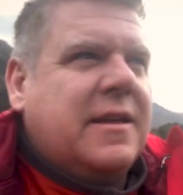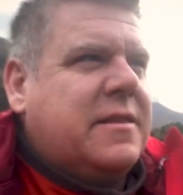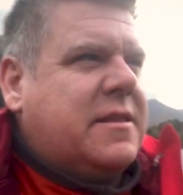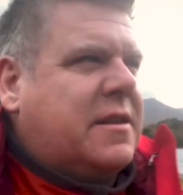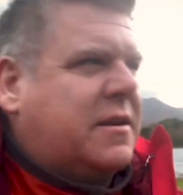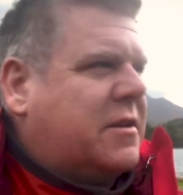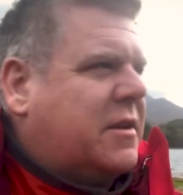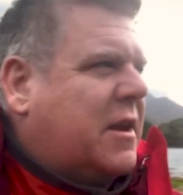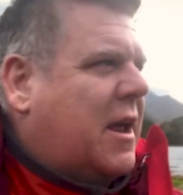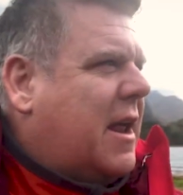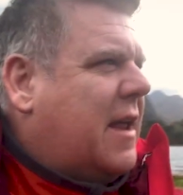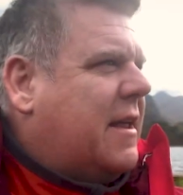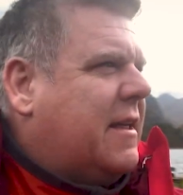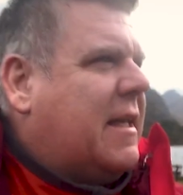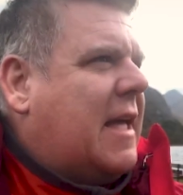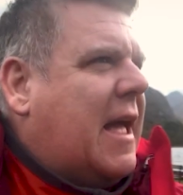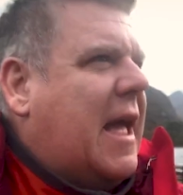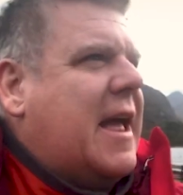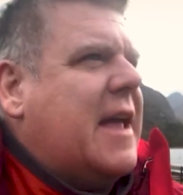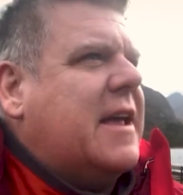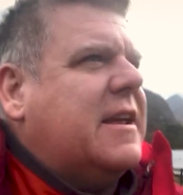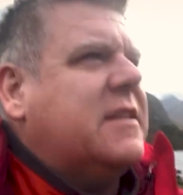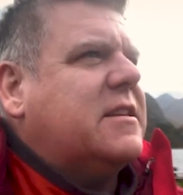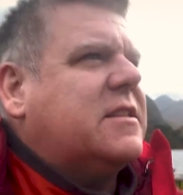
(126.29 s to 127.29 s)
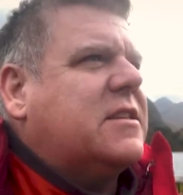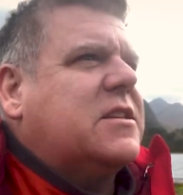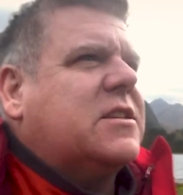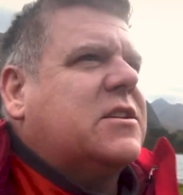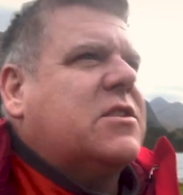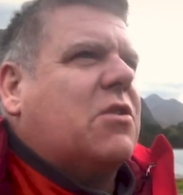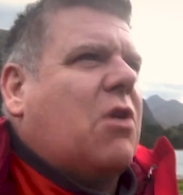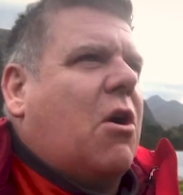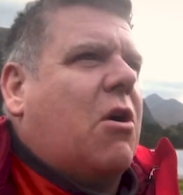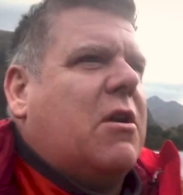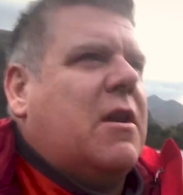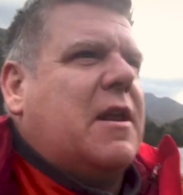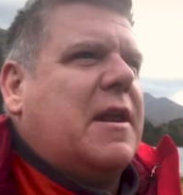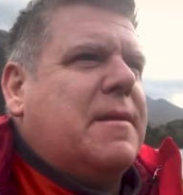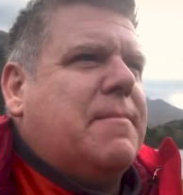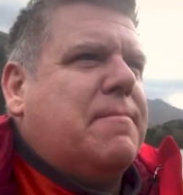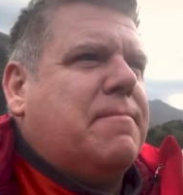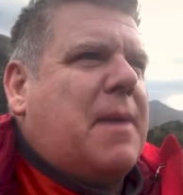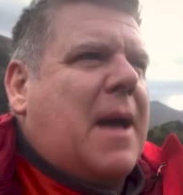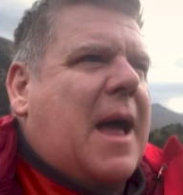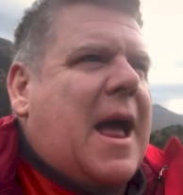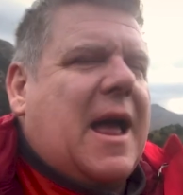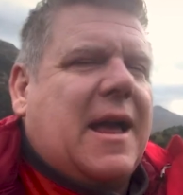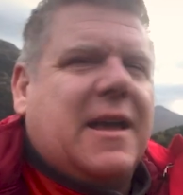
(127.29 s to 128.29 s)
to try and get Scotland
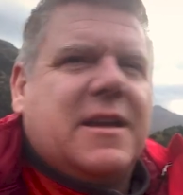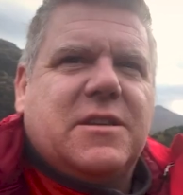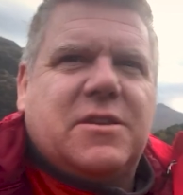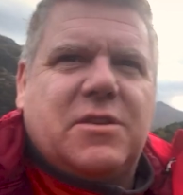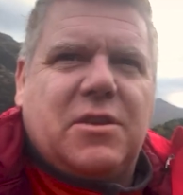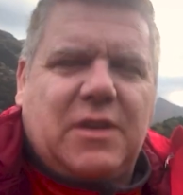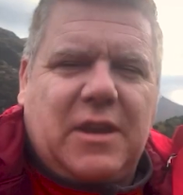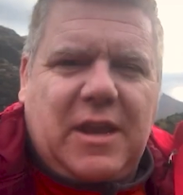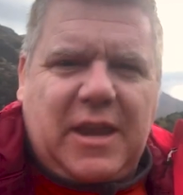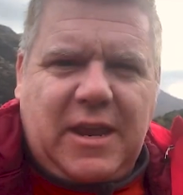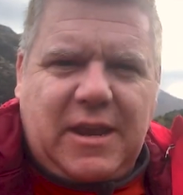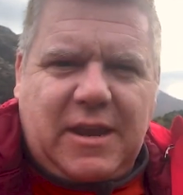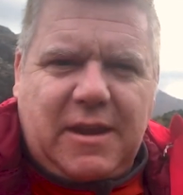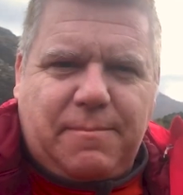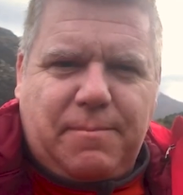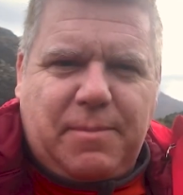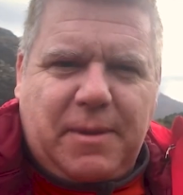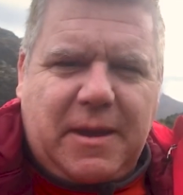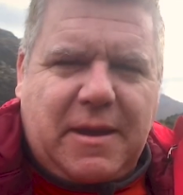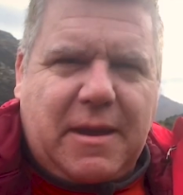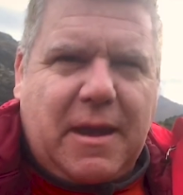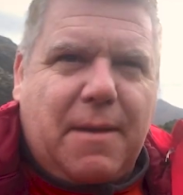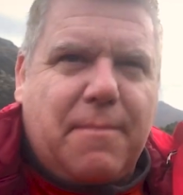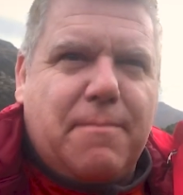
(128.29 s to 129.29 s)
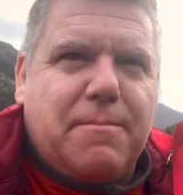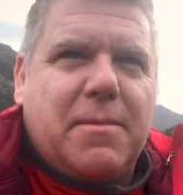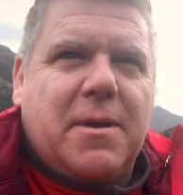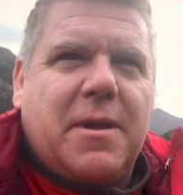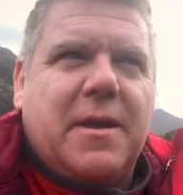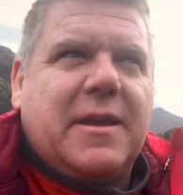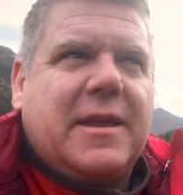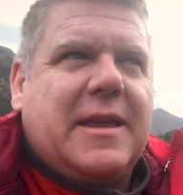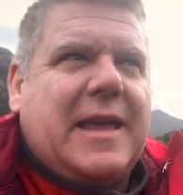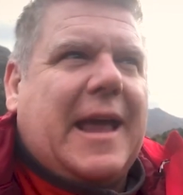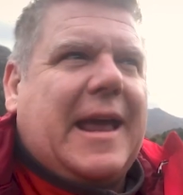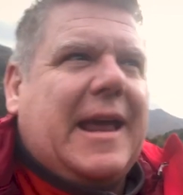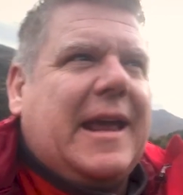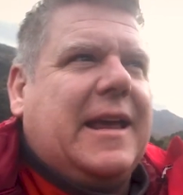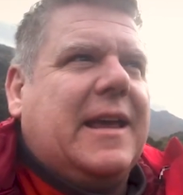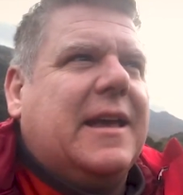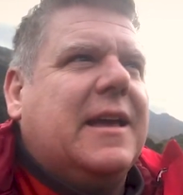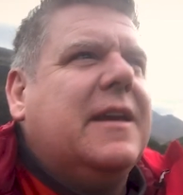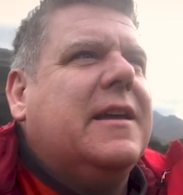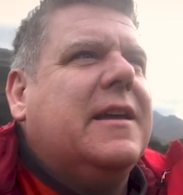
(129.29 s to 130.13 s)
back so that he could become king.